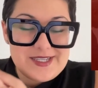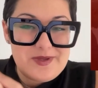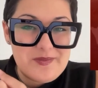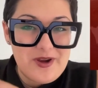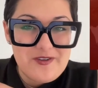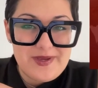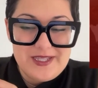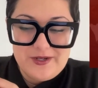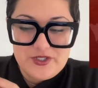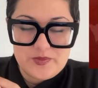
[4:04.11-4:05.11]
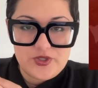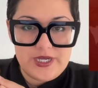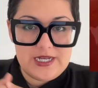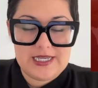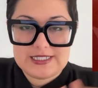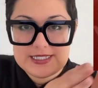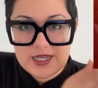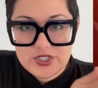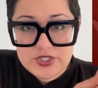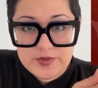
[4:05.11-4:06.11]
a big part of my leadership training, it's
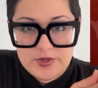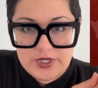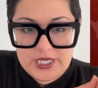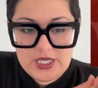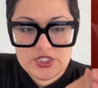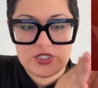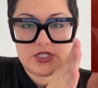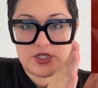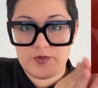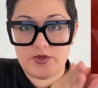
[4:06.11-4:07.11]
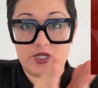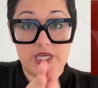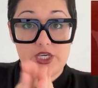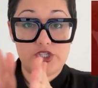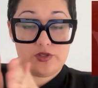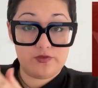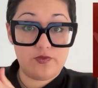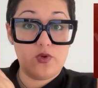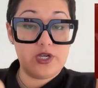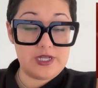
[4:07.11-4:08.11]
not just communication, it's communication
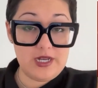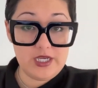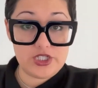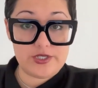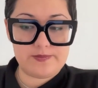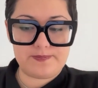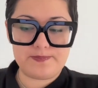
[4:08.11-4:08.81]
for connection.